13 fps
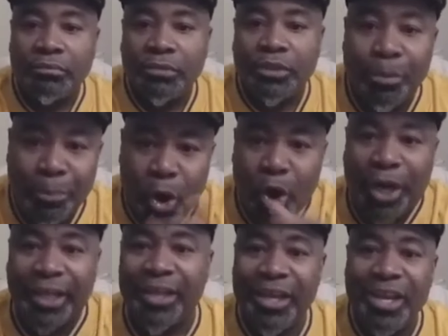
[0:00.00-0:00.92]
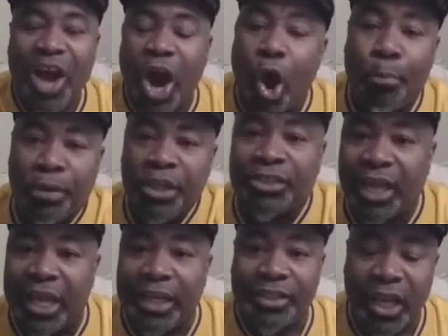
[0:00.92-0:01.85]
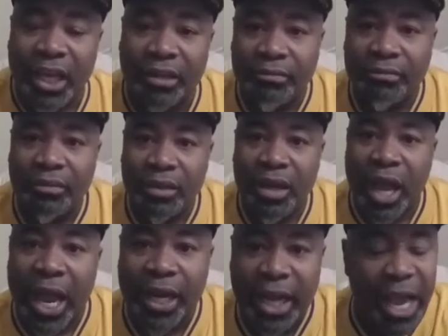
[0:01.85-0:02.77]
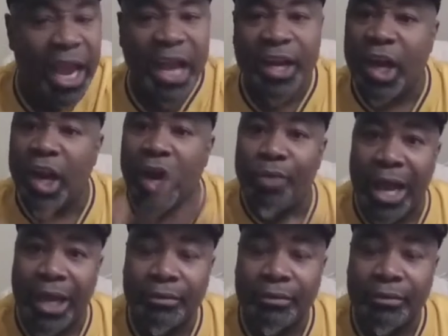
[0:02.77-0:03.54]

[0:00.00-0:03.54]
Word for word: Good morning. All preachers ain't saved. Ain't there ain't none of right.